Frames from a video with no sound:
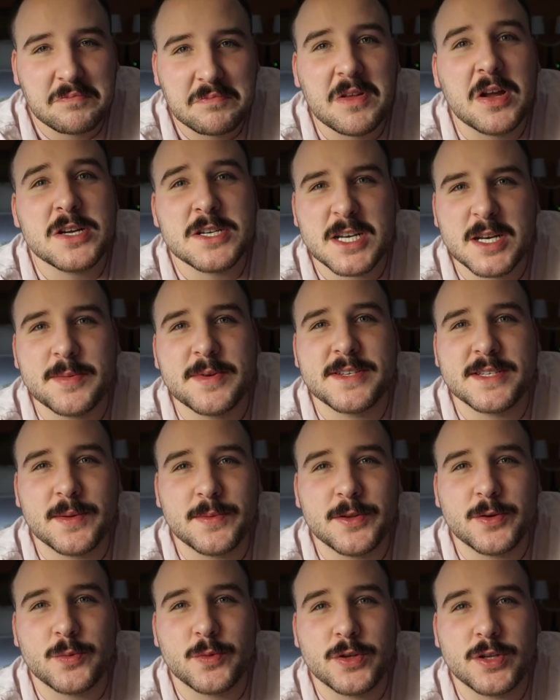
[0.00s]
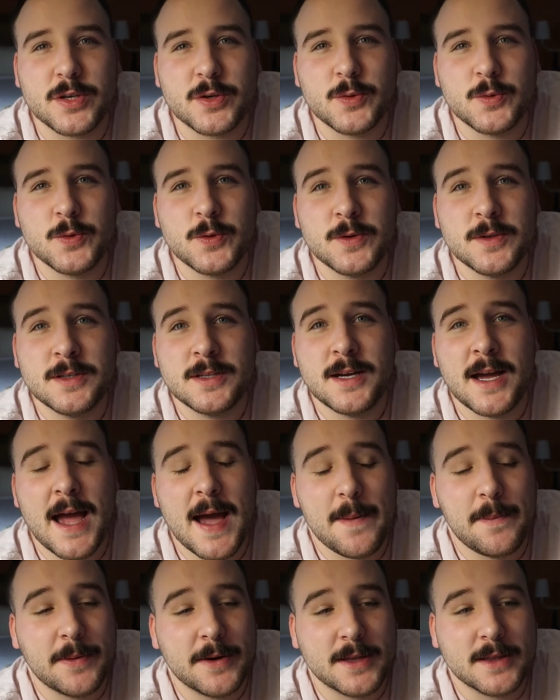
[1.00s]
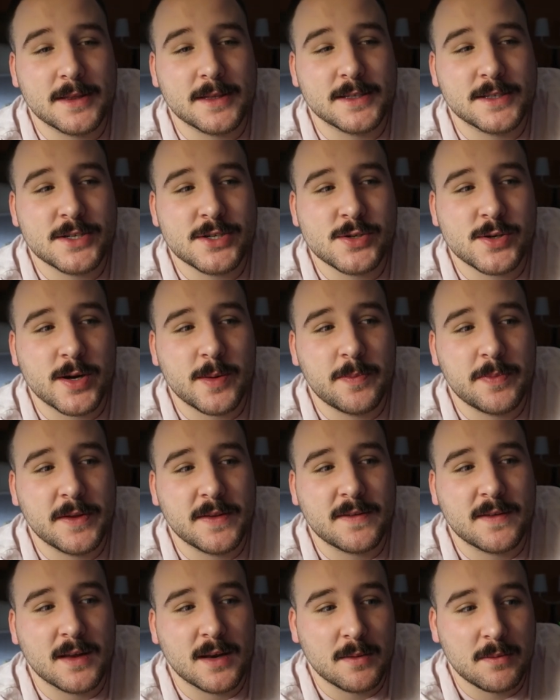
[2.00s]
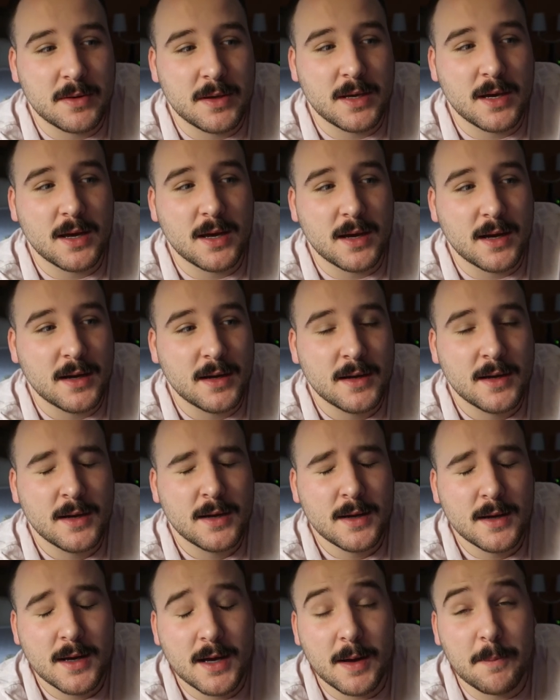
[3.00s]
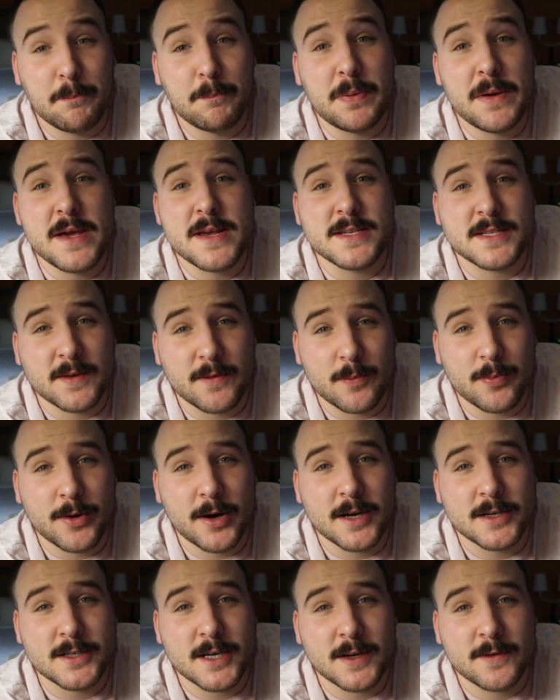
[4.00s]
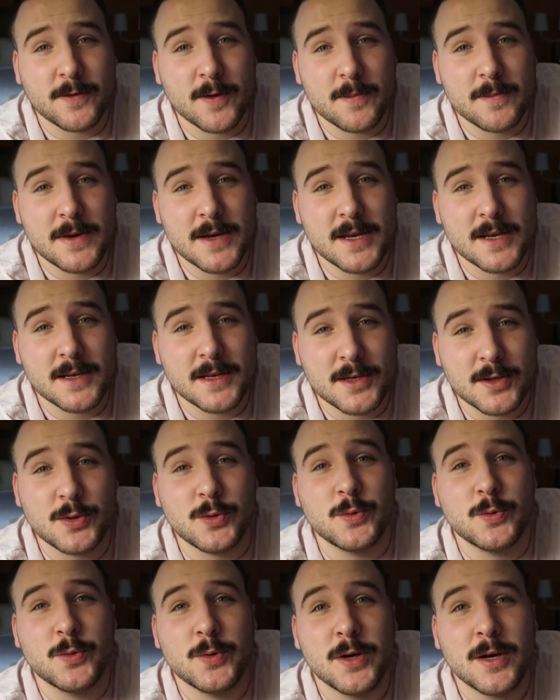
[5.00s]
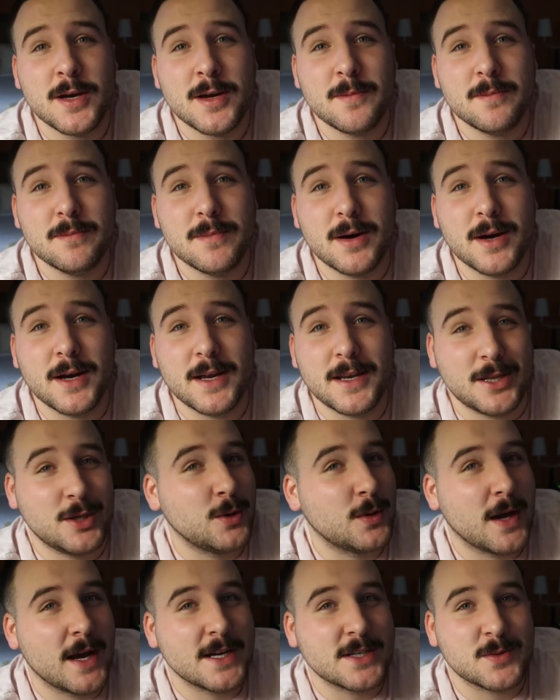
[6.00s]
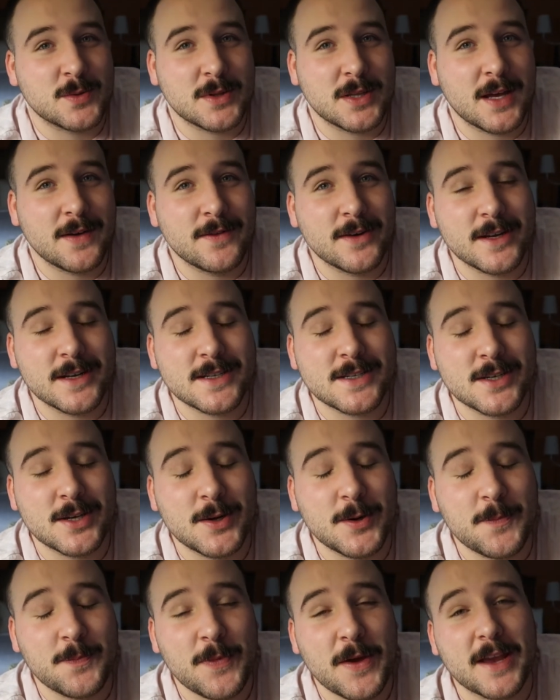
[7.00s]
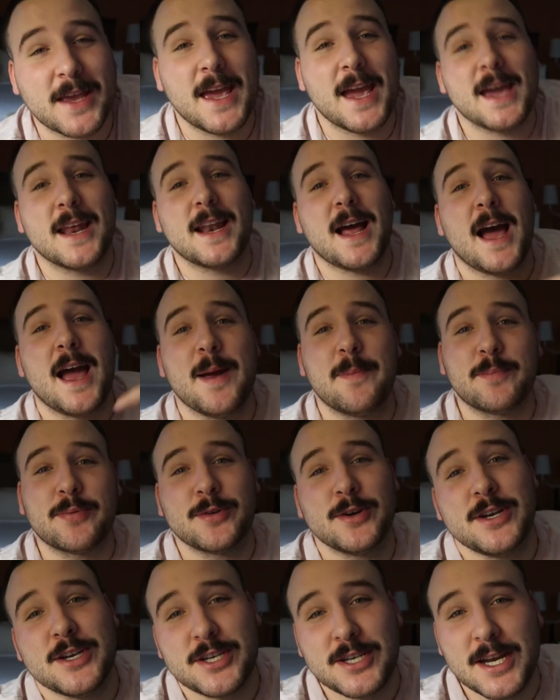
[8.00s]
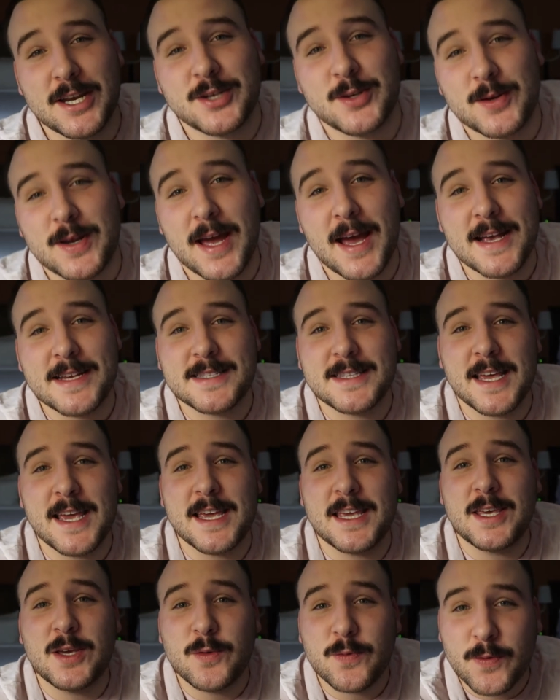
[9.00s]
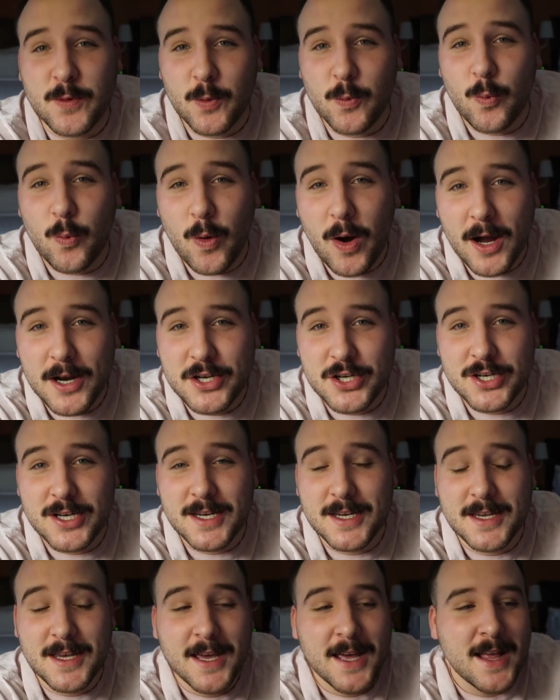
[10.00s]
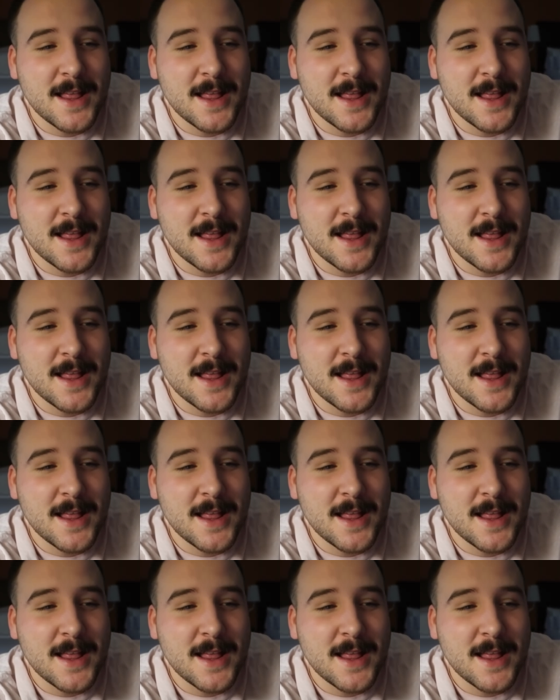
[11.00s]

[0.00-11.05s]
there's gonna be something really cool happening this trip that's gonna be a beast of a project for me to do, but you guys will love it. So again, I appreciate you guys. Thank you for watching.